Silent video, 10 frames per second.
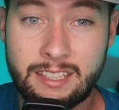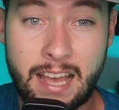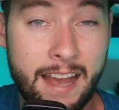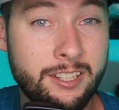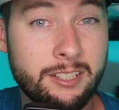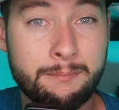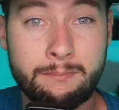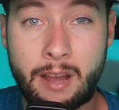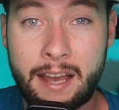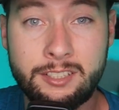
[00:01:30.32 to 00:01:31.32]

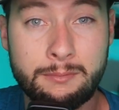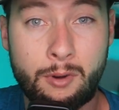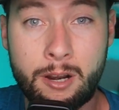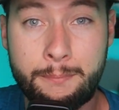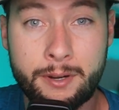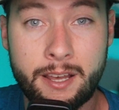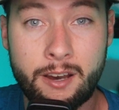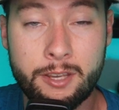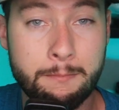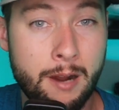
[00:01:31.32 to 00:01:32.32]
after after Mark
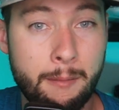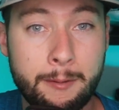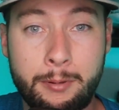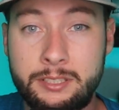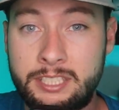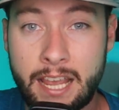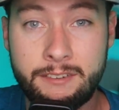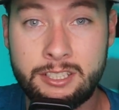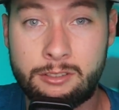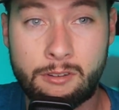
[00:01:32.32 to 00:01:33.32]
Brunell, you probably put
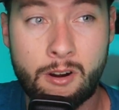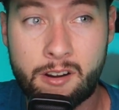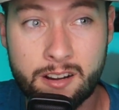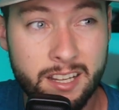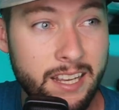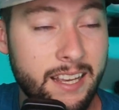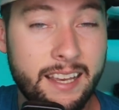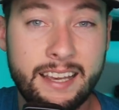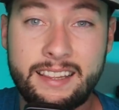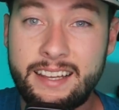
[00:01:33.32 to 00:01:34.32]
David Garrard,
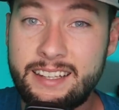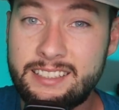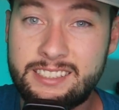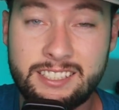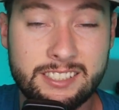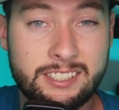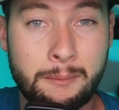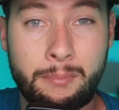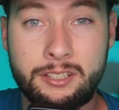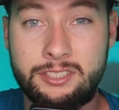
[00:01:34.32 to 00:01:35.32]
and then it's just
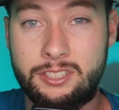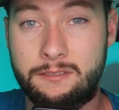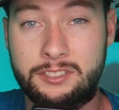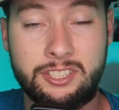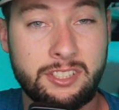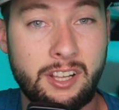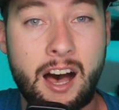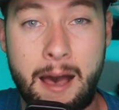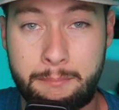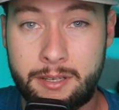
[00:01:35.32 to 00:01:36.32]
a bunch of
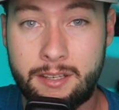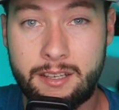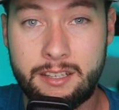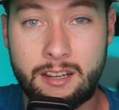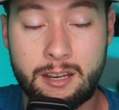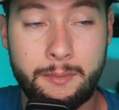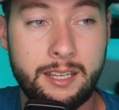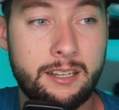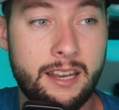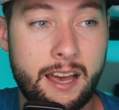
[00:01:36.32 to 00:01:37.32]
slop. You know what I
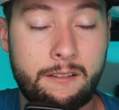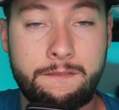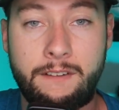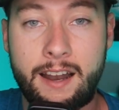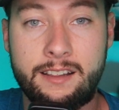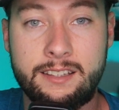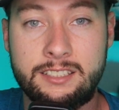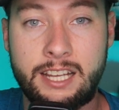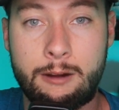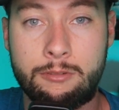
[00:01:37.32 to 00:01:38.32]
mean? And now finally the
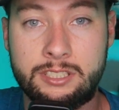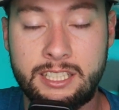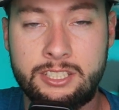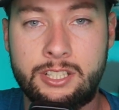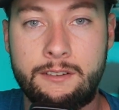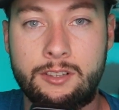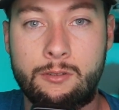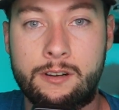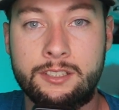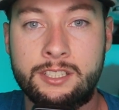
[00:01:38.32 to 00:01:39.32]
Jaguars get Trevor
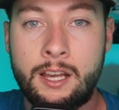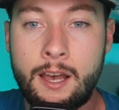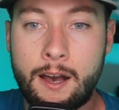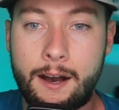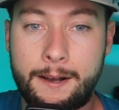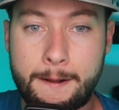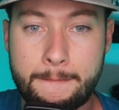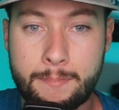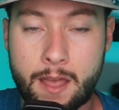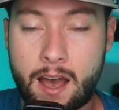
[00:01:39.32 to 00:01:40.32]
Lawrence.
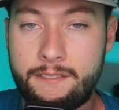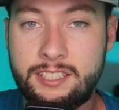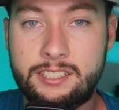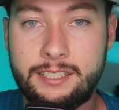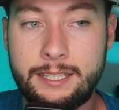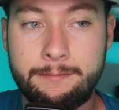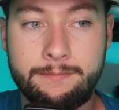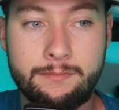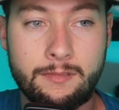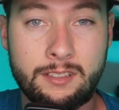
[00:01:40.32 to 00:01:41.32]
Um,
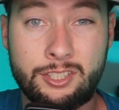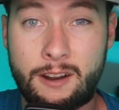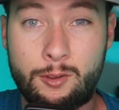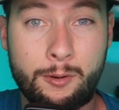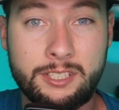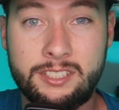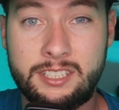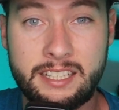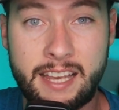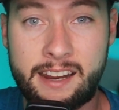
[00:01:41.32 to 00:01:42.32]
obviously, Trevor Lawrence
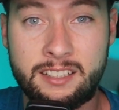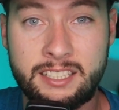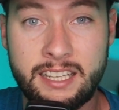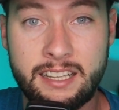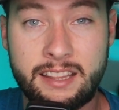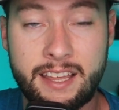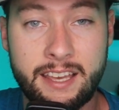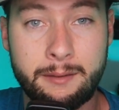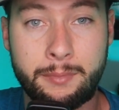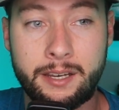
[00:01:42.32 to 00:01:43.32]
isn't a guaranteed
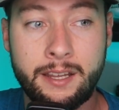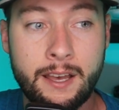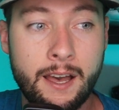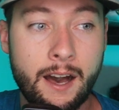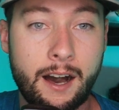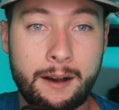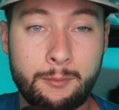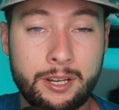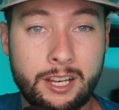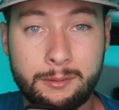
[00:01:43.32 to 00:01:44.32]
thing, but
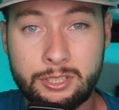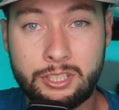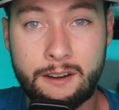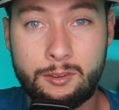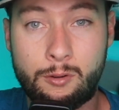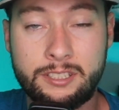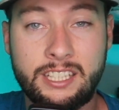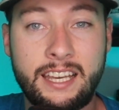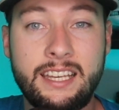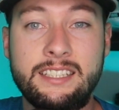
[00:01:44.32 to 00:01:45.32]
um, when it comes to Trevor
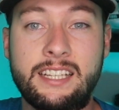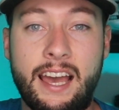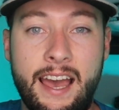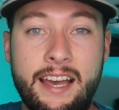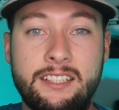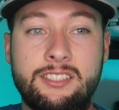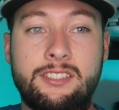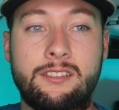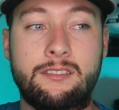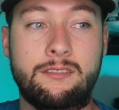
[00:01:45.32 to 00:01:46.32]
Lawrence, he's as